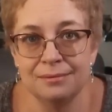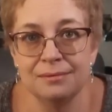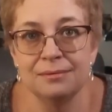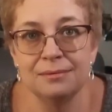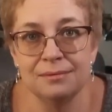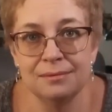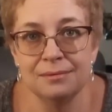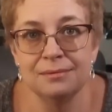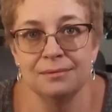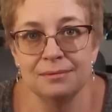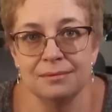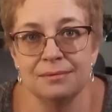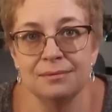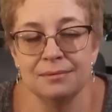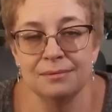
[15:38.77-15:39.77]

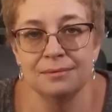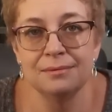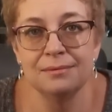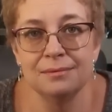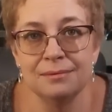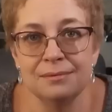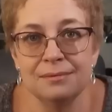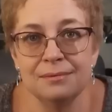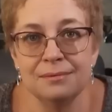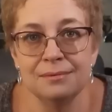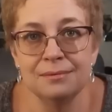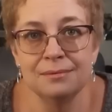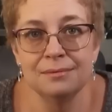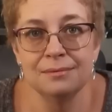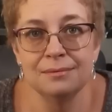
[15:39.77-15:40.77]

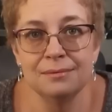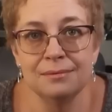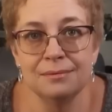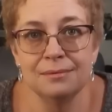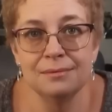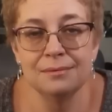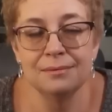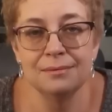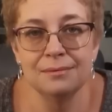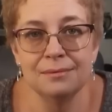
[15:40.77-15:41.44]
Nobody speaks.